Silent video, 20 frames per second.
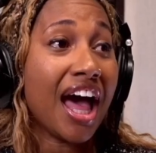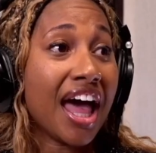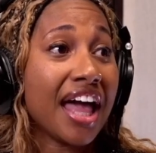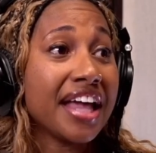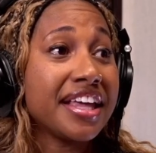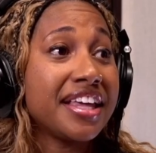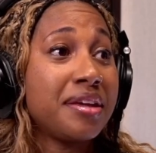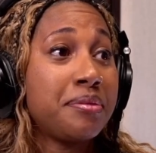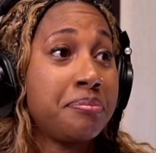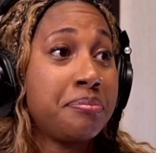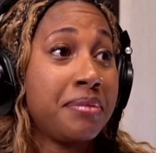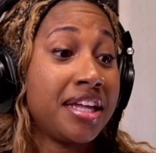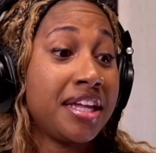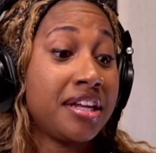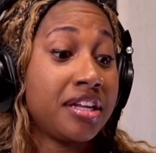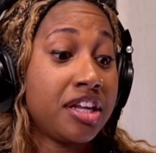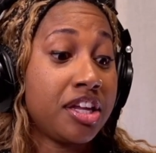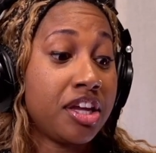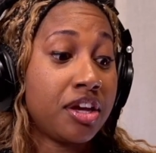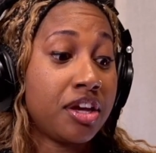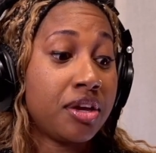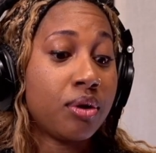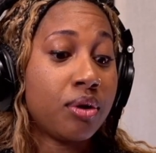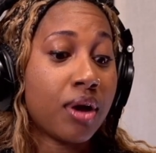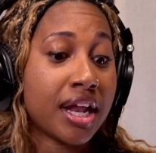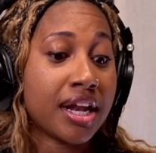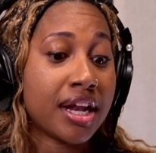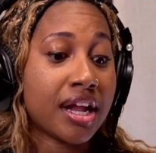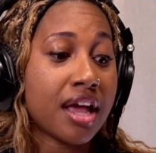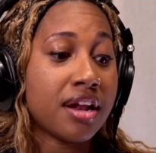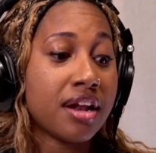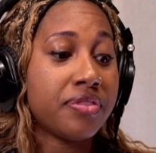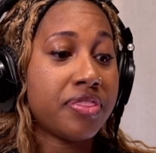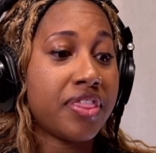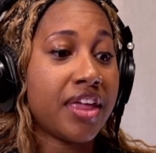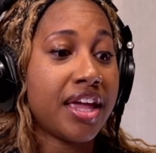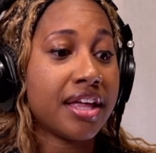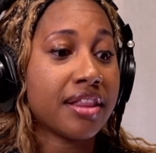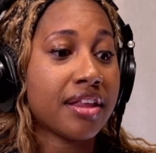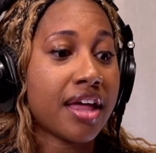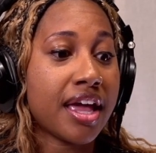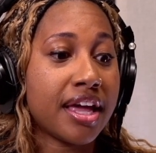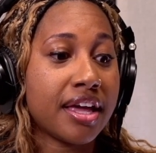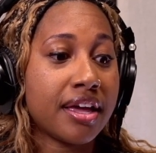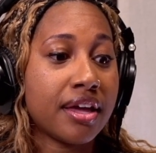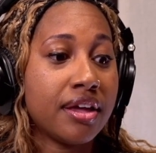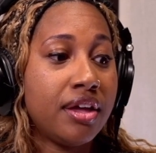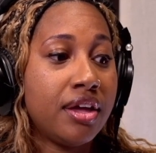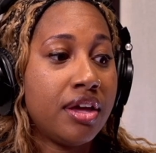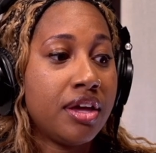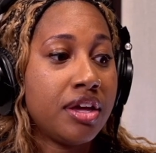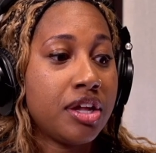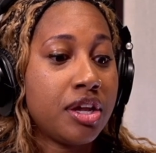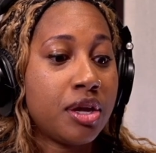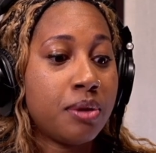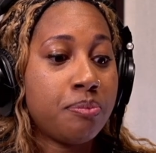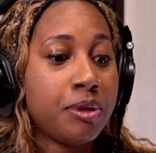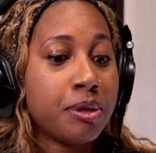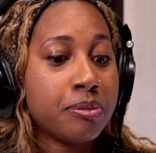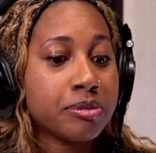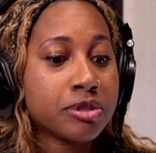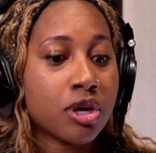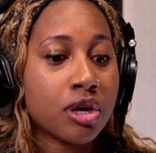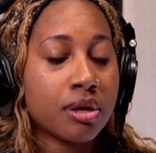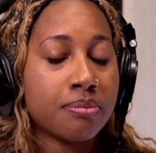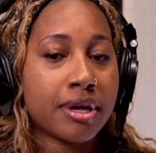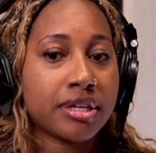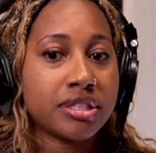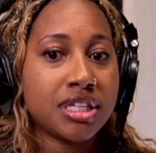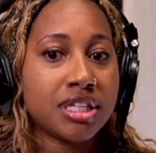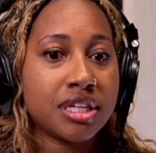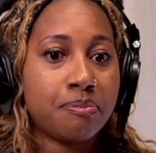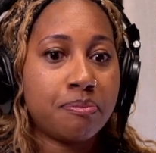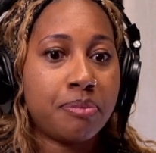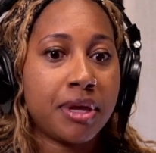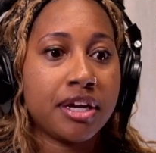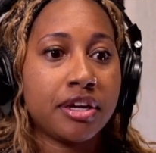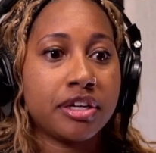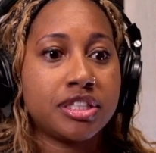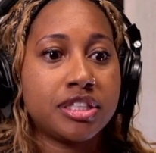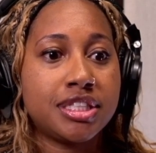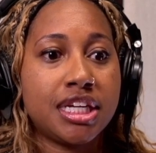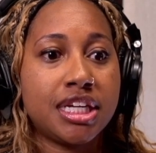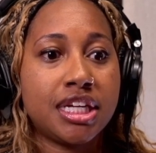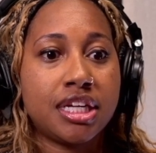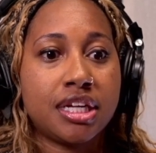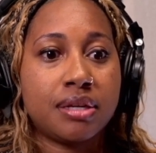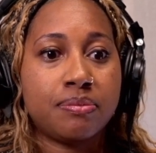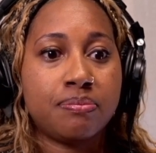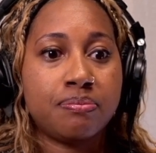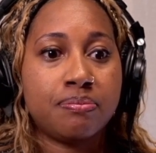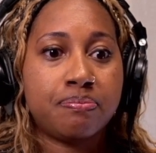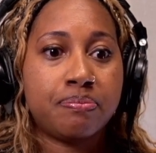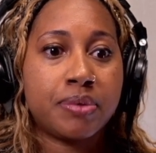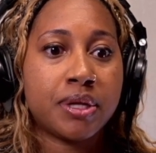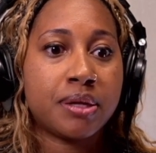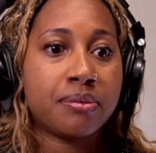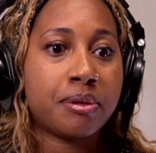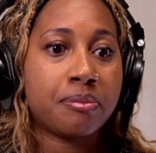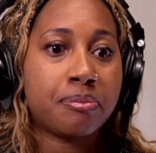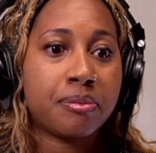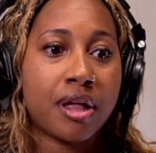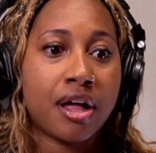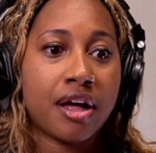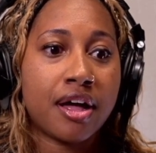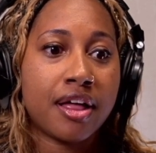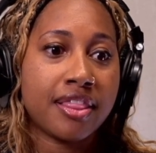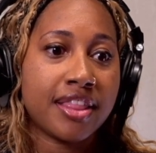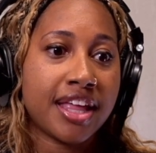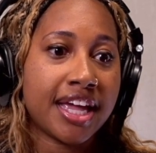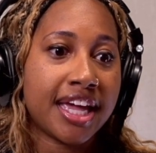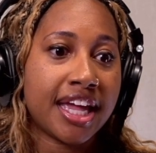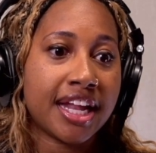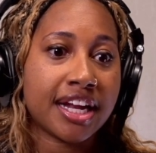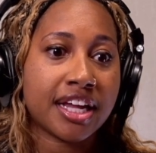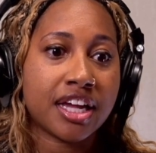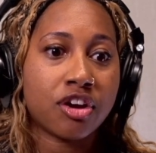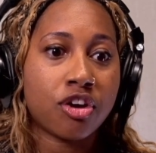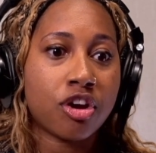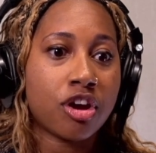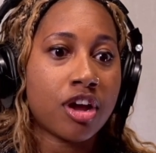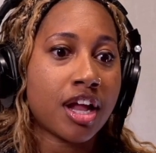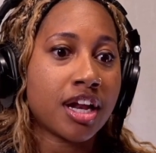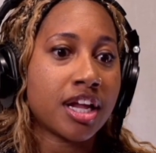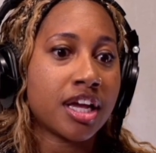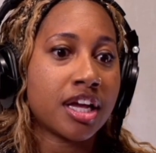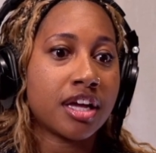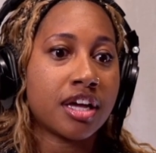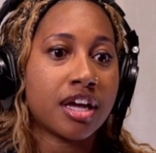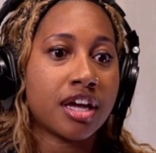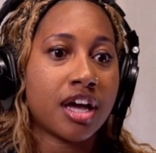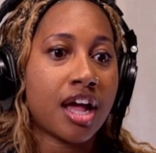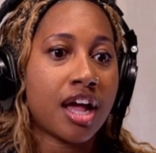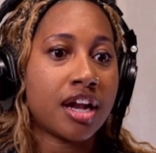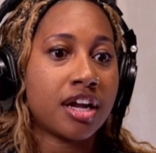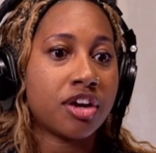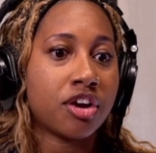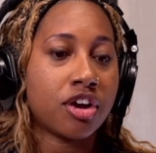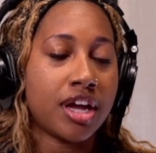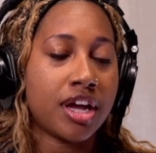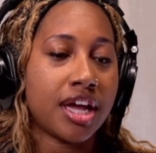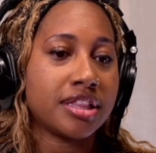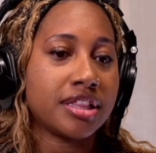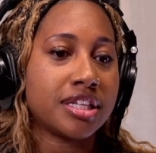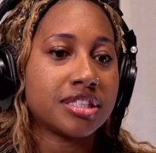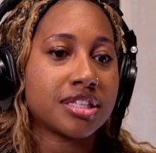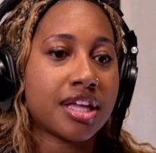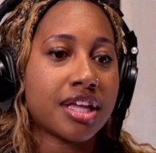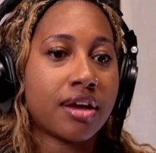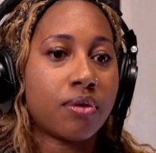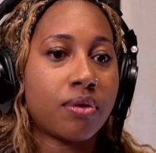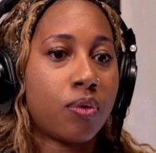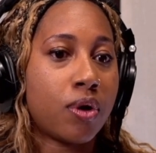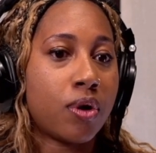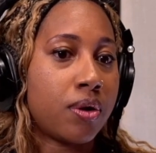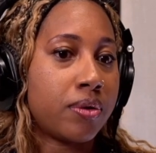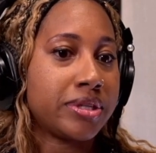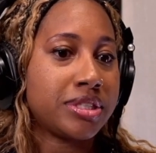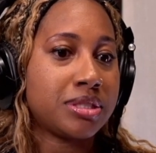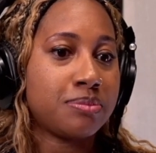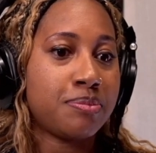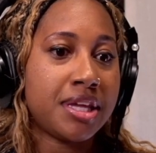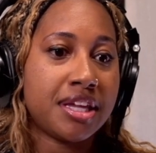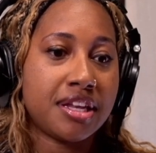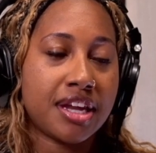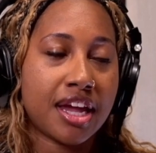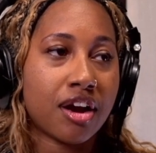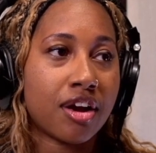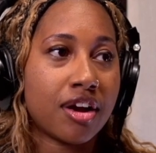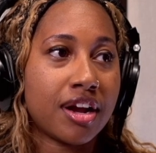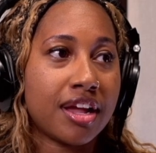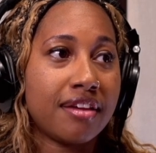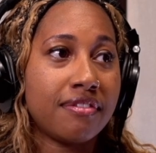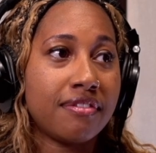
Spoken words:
Can I commend you? And I don't think, like, you know, people talk about single parenting and blah, blah, blah, and they can kind of create this, like, woe is me narrative.